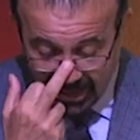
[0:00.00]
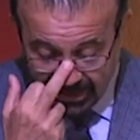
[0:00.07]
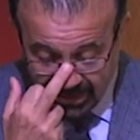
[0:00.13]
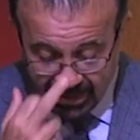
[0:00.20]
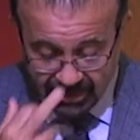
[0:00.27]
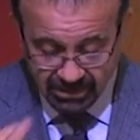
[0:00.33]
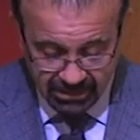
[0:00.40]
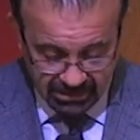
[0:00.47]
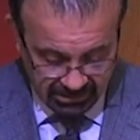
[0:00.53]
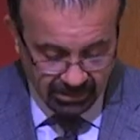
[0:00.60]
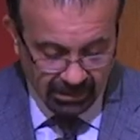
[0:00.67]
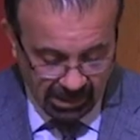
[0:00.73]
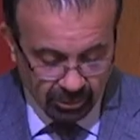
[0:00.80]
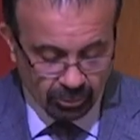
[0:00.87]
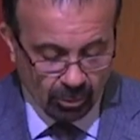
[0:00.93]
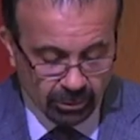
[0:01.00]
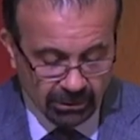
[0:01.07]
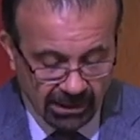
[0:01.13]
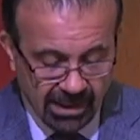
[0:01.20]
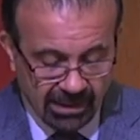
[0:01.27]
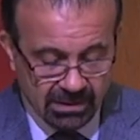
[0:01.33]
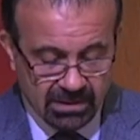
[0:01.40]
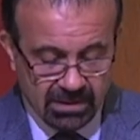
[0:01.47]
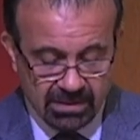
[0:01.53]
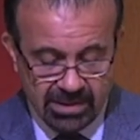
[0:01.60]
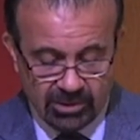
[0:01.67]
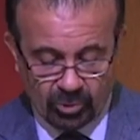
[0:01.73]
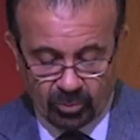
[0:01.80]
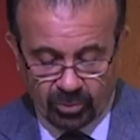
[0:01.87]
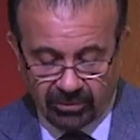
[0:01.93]
and hence, unquote, and hence the
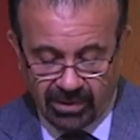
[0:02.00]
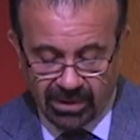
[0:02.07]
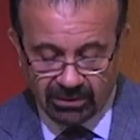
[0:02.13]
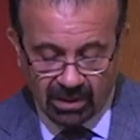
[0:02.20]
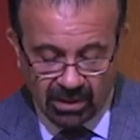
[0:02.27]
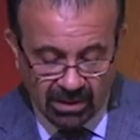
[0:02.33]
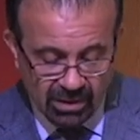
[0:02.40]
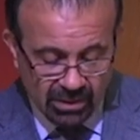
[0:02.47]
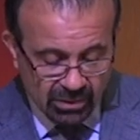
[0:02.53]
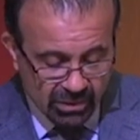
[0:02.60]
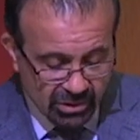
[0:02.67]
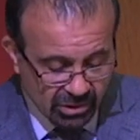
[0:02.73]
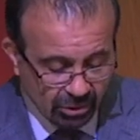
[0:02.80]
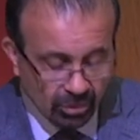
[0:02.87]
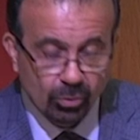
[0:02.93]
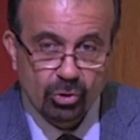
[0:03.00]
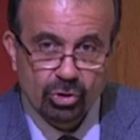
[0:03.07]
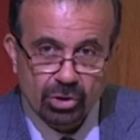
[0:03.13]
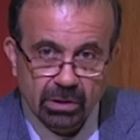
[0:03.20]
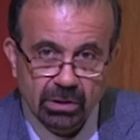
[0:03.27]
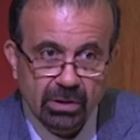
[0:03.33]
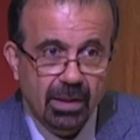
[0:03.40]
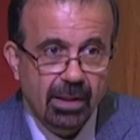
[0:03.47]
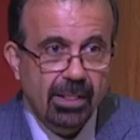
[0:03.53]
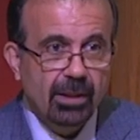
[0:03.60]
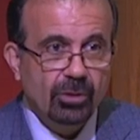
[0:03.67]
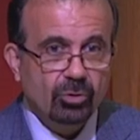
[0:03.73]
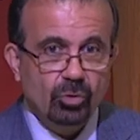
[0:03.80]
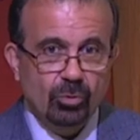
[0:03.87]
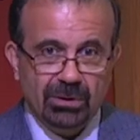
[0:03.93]
need to provide a solution
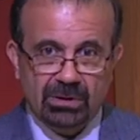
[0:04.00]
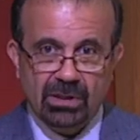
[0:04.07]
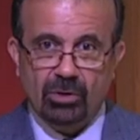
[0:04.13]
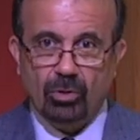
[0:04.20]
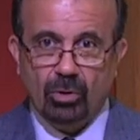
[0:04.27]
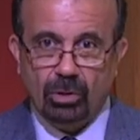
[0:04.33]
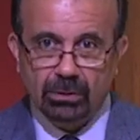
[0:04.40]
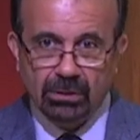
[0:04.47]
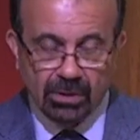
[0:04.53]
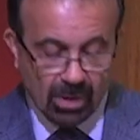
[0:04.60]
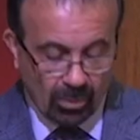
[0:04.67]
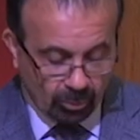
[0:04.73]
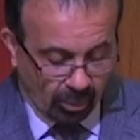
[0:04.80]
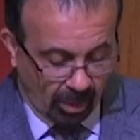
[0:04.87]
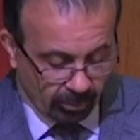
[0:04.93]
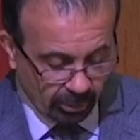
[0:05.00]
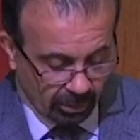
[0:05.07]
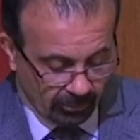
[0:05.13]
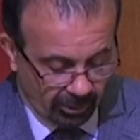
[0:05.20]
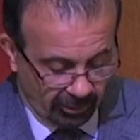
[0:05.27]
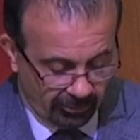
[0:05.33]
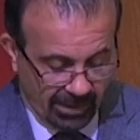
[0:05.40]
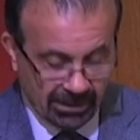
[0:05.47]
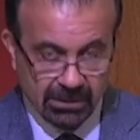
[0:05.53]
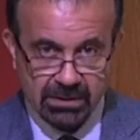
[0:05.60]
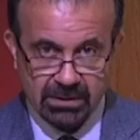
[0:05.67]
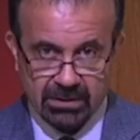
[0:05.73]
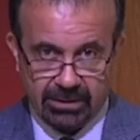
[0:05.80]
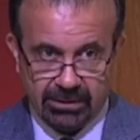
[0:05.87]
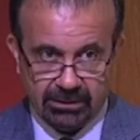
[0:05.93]
to what they called the problem of
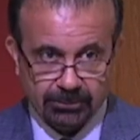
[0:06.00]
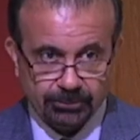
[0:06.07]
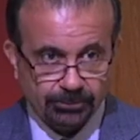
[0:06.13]
Palestine.